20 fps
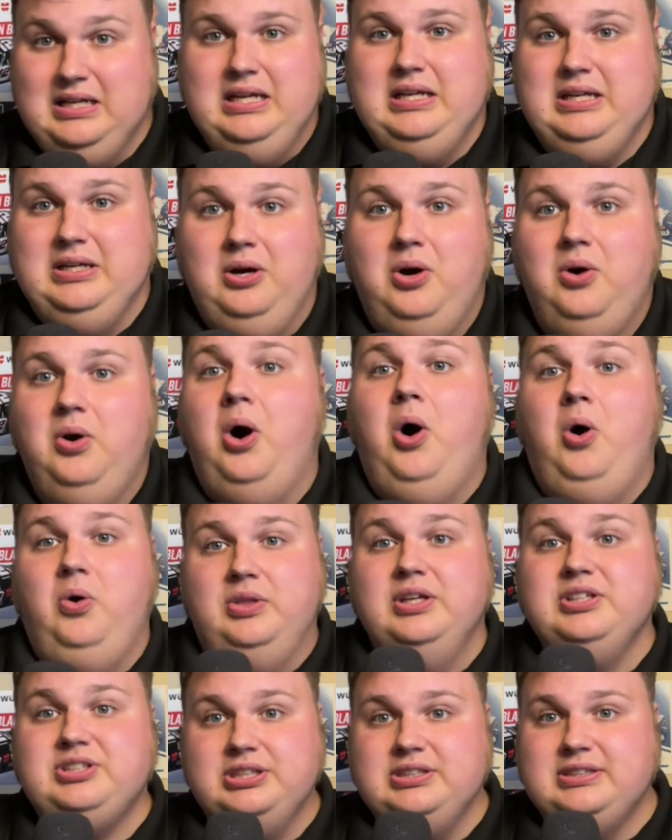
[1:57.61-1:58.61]
you know, oh,
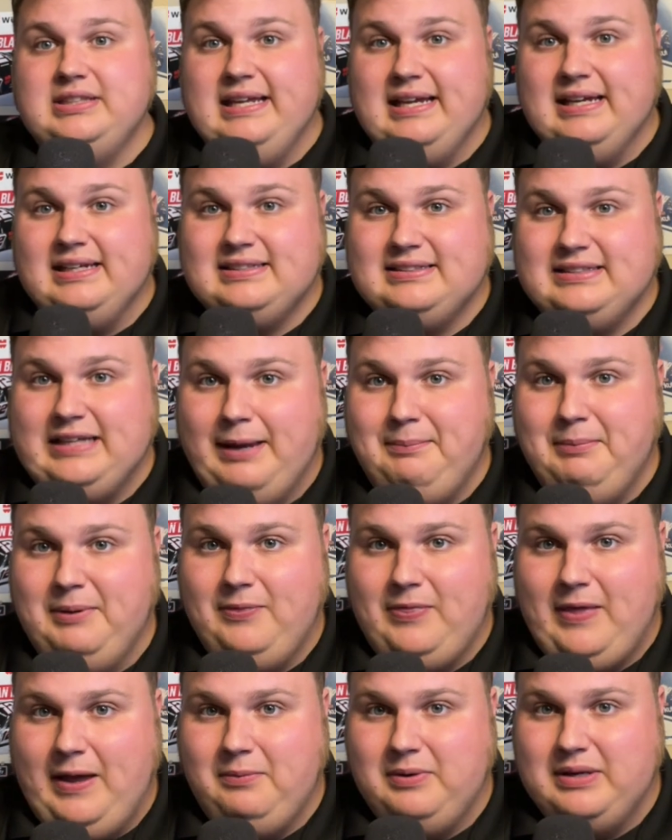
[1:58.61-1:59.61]
this is the
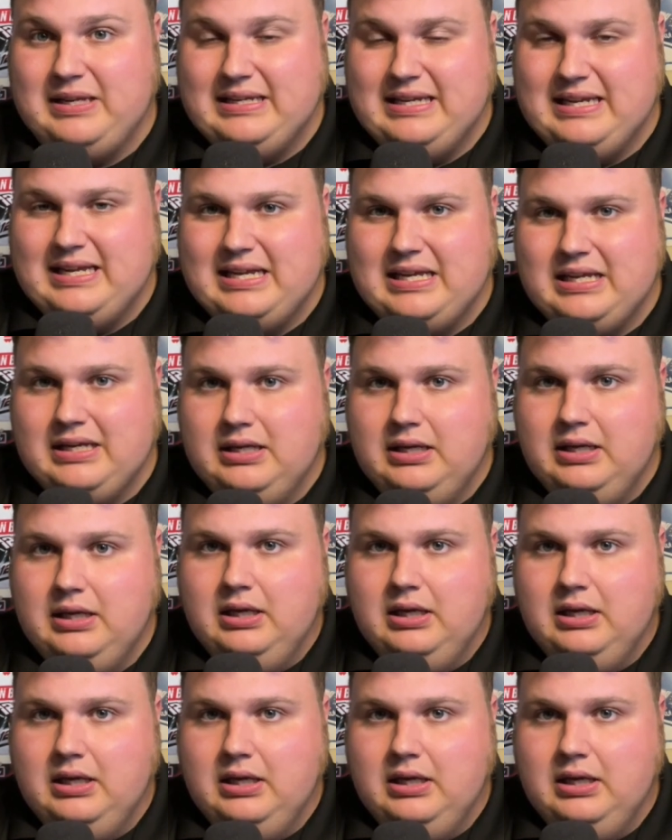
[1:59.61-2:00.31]
excitement that we need.